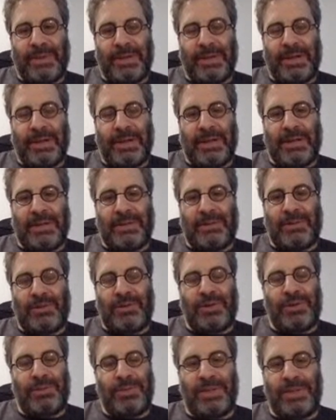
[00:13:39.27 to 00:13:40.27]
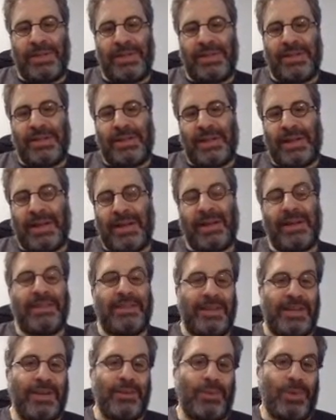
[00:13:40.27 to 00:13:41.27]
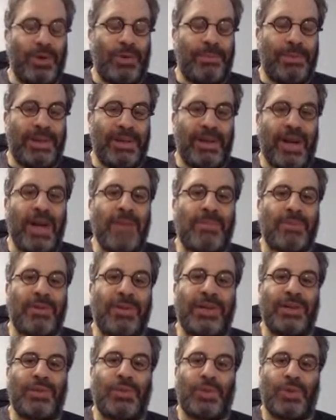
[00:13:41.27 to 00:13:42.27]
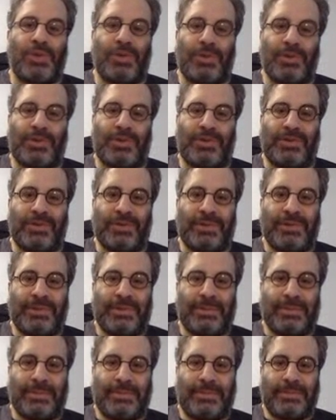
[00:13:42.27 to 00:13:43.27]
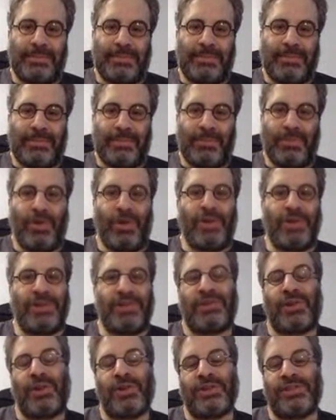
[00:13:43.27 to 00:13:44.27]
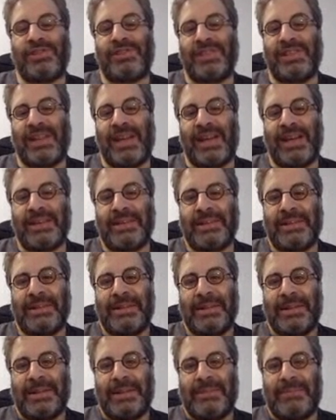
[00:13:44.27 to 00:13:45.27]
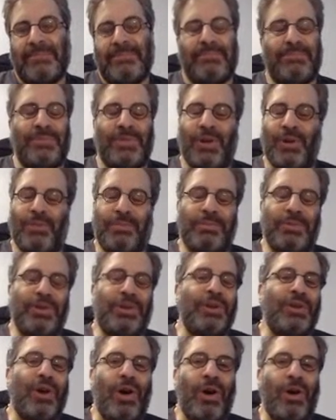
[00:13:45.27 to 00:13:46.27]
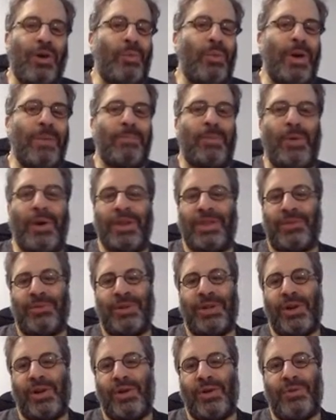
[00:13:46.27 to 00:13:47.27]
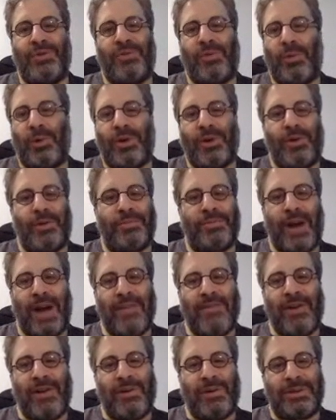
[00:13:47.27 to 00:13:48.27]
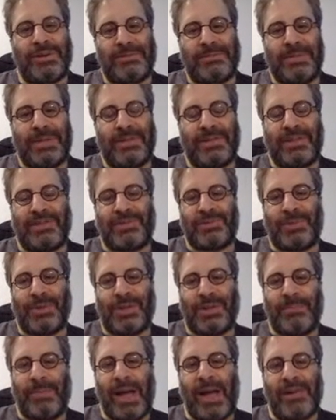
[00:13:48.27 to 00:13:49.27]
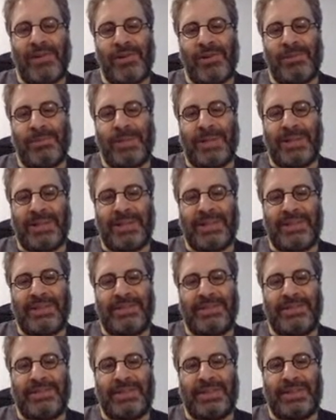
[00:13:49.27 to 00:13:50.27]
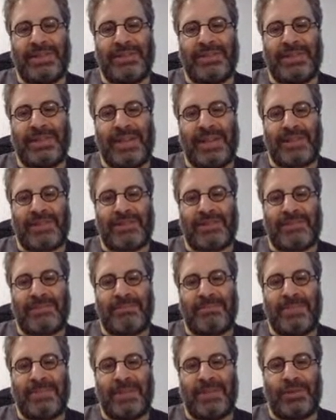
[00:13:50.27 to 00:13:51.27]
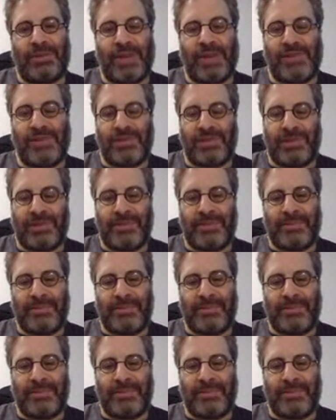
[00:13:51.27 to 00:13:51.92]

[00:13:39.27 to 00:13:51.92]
it could be, and I think it will be, hyperlinked worlds. We're already starting to see that. You can call it Web 3.0, 4.0, 5.0. It doesn't really matter, but it is the next iteration.